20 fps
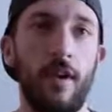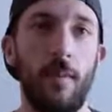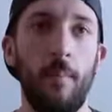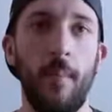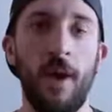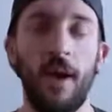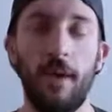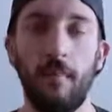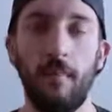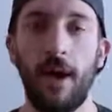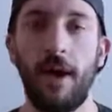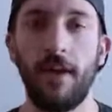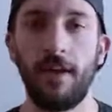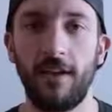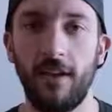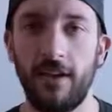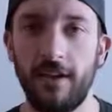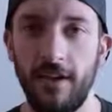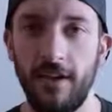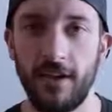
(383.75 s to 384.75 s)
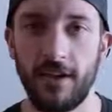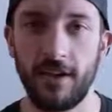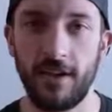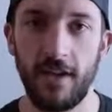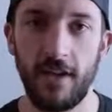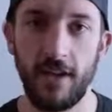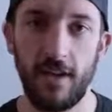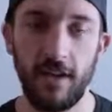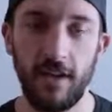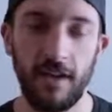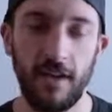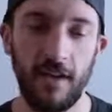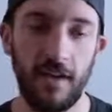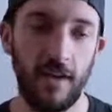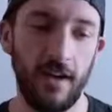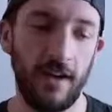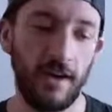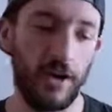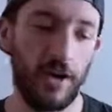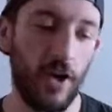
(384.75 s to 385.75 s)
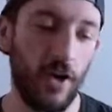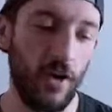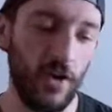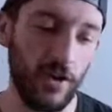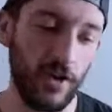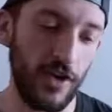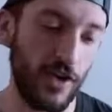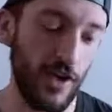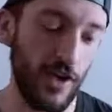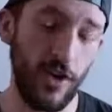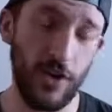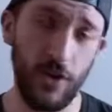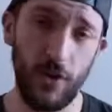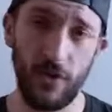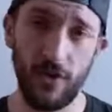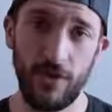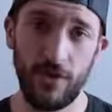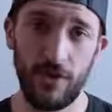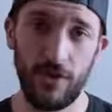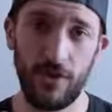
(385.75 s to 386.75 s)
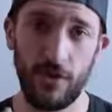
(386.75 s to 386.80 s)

metabolic conditioning, cardio,